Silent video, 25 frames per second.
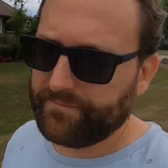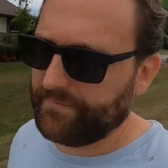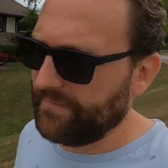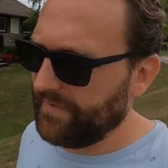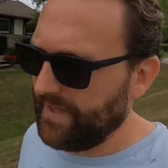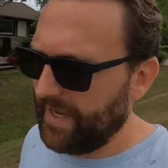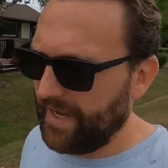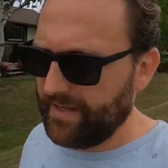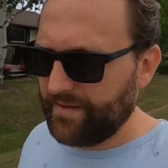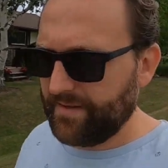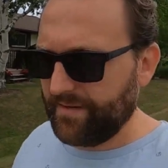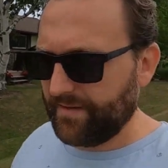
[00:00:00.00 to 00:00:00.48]

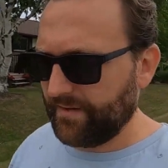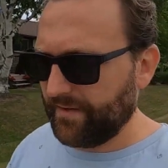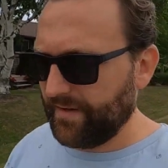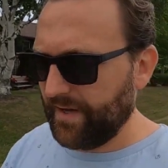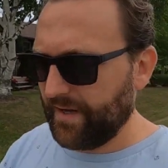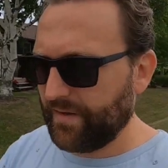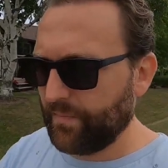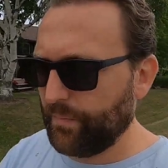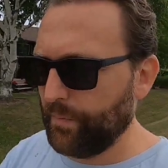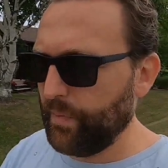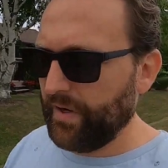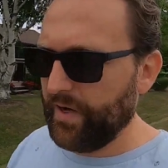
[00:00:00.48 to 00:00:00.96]

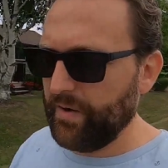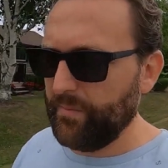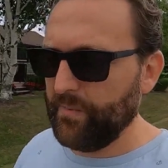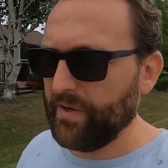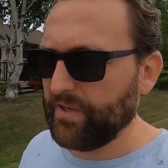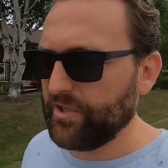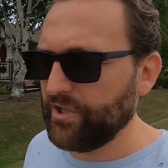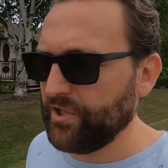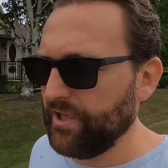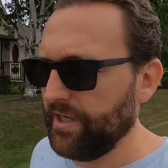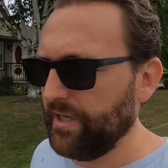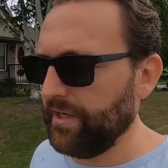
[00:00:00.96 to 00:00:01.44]
that's pretty
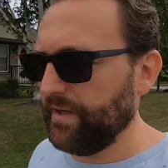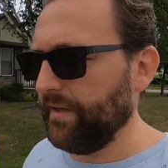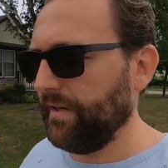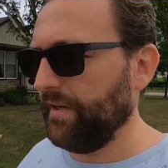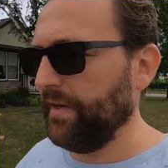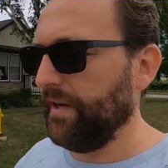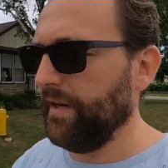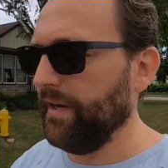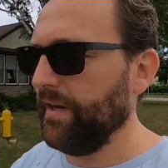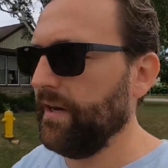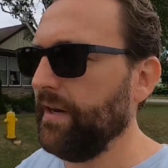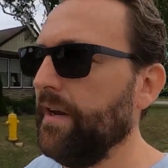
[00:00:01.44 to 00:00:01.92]
much
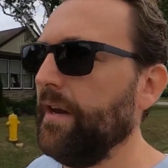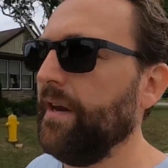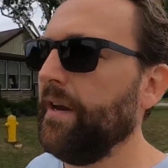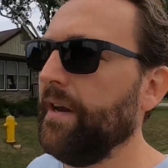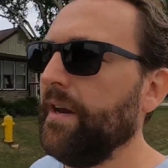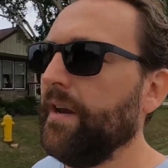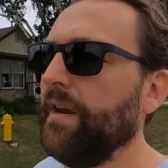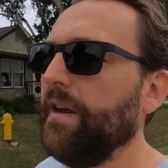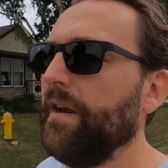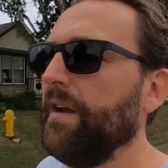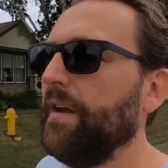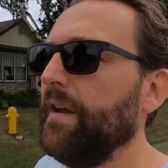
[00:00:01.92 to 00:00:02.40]
it.
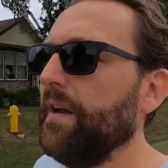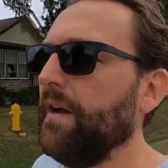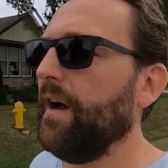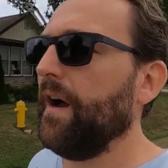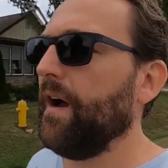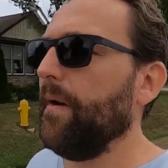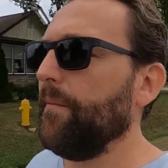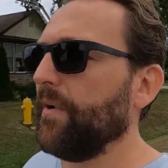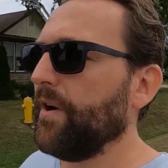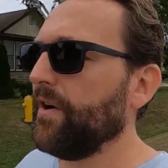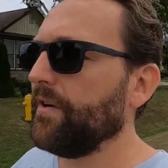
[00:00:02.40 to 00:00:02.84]
I'm